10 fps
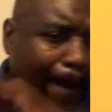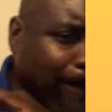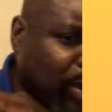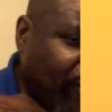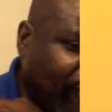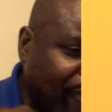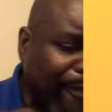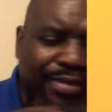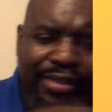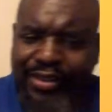boof,
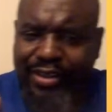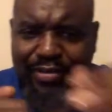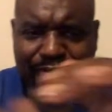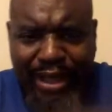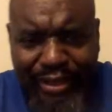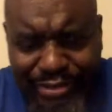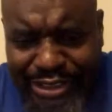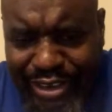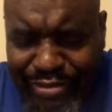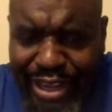come back with
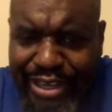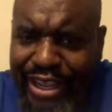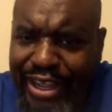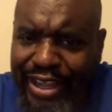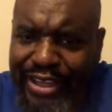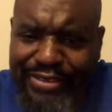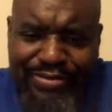that right hand.